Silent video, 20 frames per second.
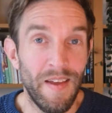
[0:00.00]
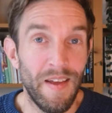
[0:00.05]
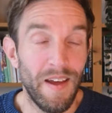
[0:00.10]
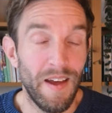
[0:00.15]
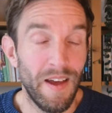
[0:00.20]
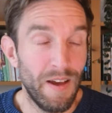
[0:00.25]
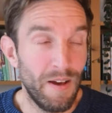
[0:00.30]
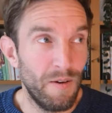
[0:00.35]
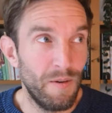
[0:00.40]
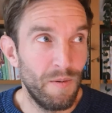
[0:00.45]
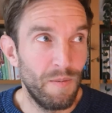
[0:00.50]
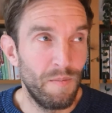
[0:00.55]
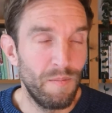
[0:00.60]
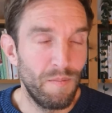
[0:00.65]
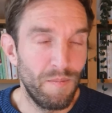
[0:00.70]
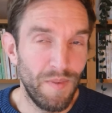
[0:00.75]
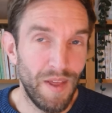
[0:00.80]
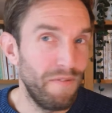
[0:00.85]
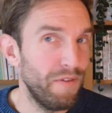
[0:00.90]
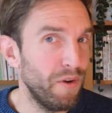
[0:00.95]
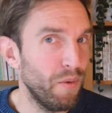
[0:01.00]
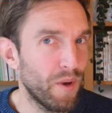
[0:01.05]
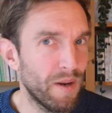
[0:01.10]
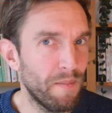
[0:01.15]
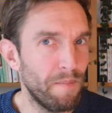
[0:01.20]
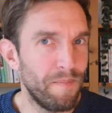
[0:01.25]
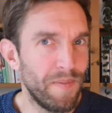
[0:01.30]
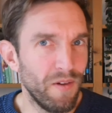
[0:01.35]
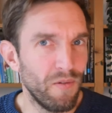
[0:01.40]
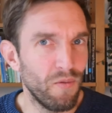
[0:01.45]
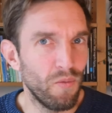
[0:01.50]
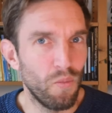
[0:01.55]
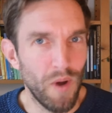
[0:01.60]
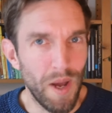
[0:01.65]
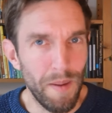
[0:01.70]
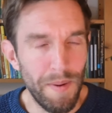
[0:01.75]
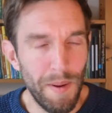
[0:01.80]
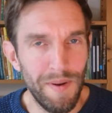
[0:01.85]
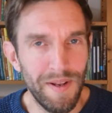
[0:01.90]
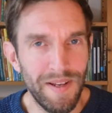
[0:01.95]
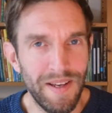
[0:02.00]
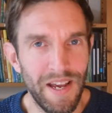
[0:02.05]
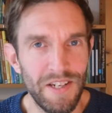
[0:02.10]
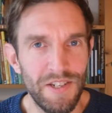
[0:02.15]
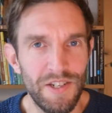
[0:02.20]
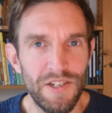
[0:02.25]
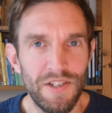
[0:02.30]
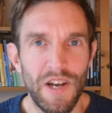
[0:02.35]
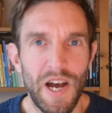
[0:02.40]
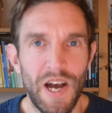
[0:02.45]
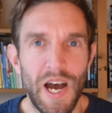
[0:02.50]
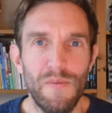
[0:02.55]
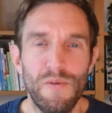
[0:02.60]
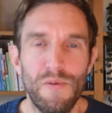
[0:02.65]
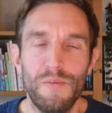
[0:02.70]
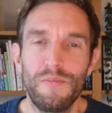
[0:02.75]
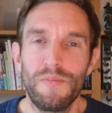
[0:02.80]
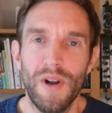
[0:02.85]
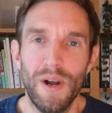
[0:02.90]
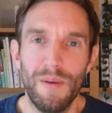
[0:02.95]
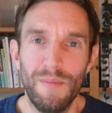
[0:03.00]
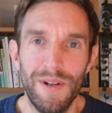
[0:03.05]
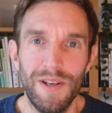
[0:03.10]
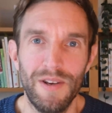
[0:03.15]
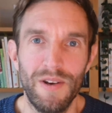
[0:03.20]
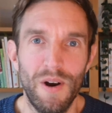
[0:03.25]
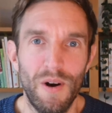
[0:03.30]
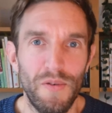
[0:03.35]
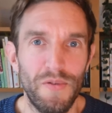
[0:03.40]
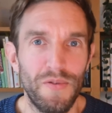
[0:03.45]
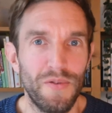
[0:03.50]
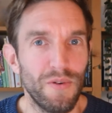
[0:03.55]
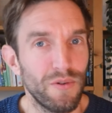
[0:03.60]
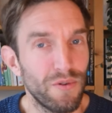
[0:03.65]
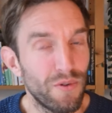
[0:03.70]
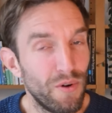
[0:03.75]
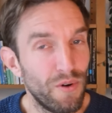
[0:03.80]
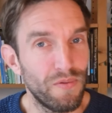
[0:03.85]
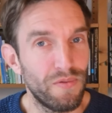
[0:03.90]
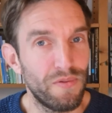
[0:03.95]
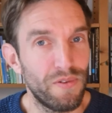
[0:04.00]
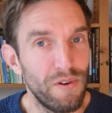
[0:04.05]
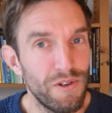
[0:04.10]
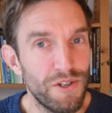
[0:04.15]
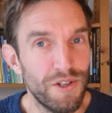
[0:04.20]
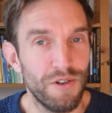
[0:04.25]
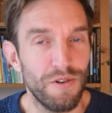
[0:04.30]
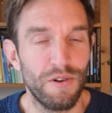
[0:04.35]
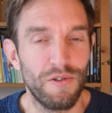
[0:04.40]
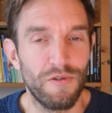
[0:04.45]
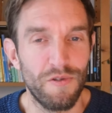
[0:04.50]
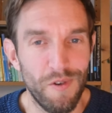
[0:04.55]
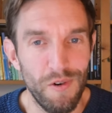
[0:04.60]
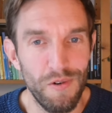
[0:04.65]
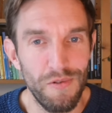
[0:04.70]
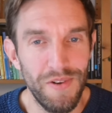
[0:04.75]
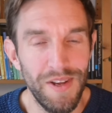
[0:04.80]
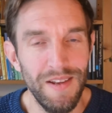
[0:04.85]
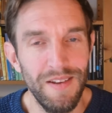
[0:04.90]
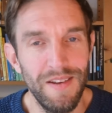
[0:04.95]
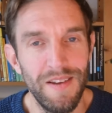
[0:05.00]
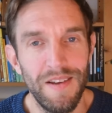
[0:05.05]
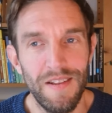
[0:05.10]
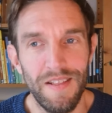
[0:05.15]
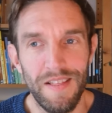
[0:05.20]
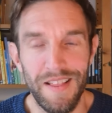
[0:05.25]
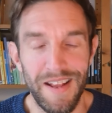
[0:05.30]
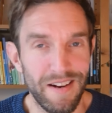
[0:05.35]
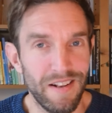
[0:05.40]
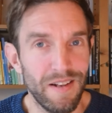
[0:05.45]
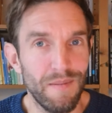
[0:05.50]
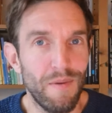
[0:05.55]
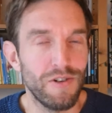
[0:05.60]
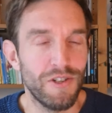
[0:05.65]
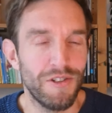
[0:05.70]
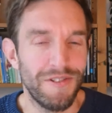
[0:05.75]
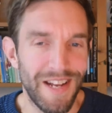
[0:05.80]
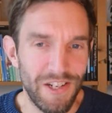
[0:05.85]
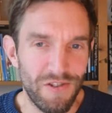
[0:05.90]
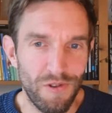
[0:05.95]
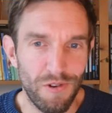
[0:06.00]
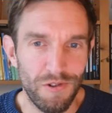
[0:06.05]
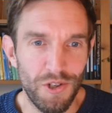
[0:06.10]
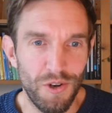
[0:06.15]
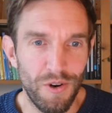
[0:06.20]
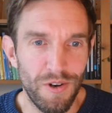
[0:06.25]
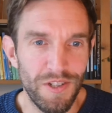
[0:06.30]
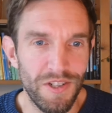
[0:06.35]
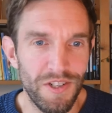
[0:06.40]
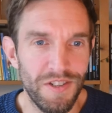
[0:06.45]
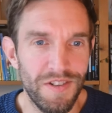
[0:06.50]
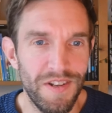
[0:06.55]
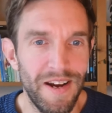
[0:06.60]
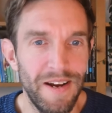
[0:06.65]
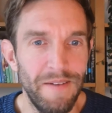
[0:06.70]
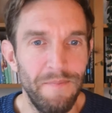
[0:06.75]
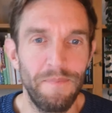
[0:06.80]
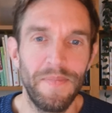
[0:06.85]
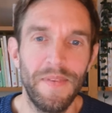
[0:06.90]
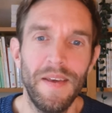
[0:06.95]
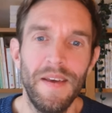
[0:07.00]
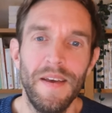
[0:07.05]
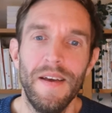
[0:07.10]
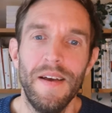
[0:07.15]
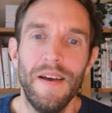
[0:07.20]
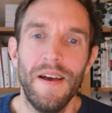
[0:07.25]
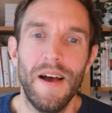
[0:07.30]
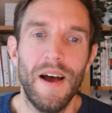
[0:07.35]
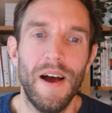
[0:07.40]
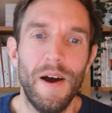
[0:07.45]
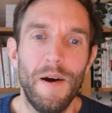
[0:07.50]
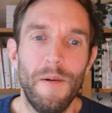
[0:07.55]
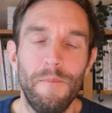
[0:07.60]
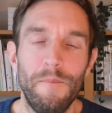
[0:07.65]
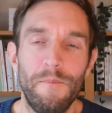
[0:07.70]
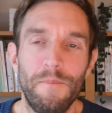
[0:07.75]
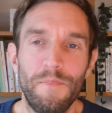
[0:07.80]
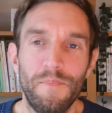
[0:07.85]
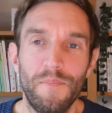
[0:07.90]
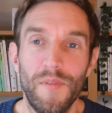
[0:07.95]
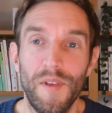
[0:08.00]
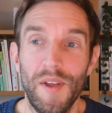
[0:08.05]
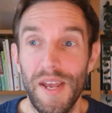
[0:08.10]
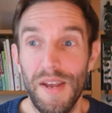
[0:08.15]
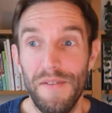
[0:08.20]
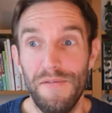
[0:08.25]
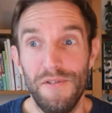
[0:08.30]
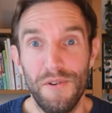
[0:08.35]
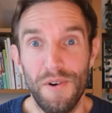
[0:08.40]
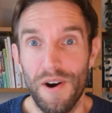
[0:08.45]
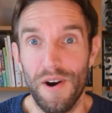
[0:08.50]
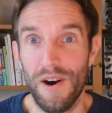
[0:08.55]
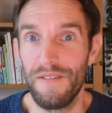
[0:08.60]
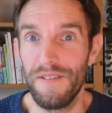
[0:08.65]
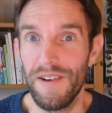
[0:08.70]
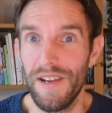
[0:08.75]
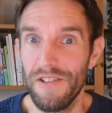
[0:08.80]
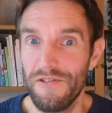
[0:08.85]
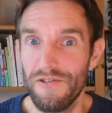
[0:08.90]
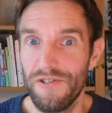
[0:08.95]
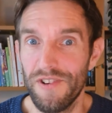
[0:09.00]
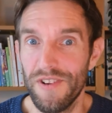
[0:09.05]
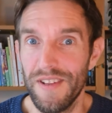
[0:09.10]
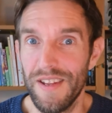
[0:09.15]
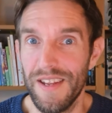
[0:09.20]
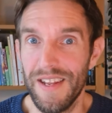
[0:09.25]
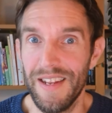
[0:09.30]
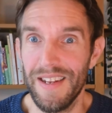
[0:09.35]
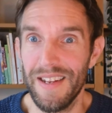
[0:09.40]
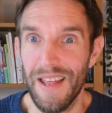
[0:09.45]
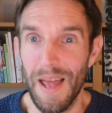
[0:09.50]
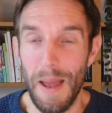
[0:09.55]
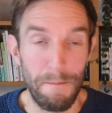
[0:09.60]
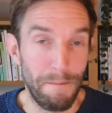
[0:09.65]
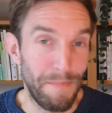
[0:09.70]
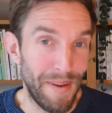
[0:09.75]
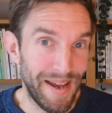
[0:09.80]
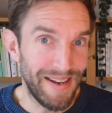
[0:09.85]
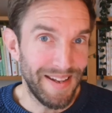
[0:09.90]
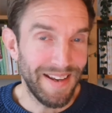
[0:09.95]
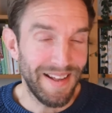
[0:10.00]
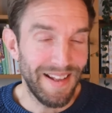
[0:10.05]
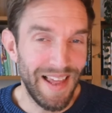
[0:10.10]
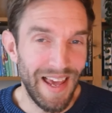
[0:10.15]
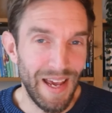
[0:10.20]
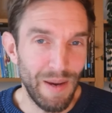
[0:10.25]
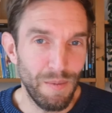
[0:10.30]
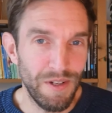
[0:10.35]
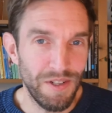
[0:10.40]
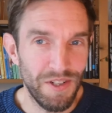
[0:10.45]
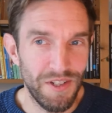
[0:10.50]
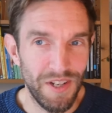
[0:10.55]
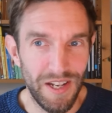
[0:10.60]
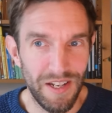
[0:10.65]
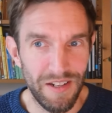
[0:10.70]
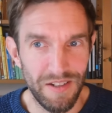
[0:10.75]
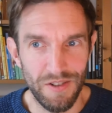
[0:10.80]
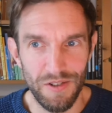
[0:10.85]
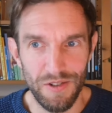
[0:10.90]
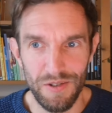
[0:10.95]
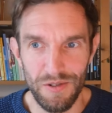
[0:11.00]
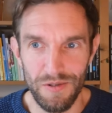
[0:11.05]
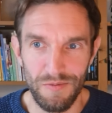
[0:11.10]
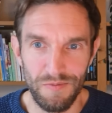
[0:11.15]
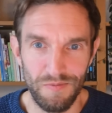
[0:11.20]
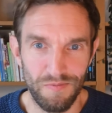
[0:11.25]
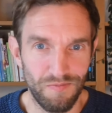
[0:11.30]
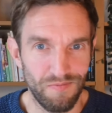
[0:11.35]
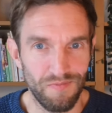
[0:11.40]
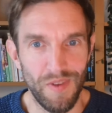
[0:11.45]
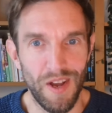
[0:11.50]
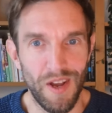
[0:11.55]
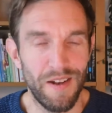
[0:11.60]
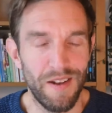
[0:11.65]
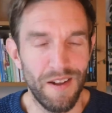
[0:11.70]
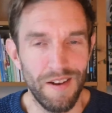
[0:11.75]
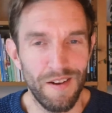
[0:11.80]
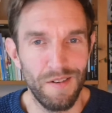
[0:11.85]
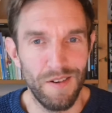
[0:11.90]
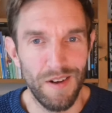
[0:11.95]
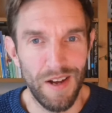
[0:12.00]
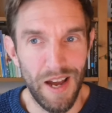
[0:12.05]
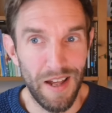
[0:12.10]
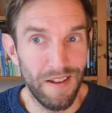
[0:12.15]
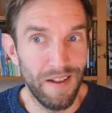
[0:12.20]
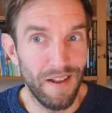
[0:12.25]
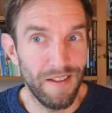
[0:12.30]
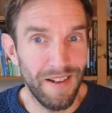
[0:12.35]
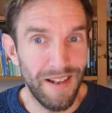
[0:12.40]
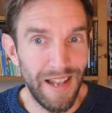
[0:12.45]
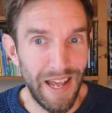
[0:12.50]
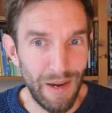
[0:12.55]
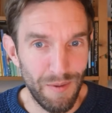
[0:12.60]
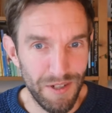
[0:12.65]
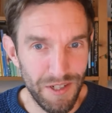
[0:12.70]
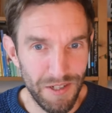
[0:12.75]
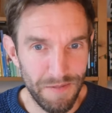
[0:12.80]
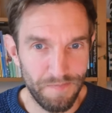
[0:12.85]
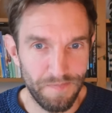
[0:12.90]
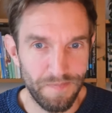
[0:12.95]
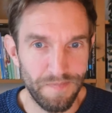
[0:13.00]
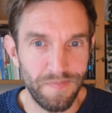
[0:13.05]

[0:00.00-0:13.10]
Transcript: Um, if you want to build web applications, I would probably go for Cold Fusion or Groovy. They're the most natural choices there. Um, if you are interested in embedding a language into another another language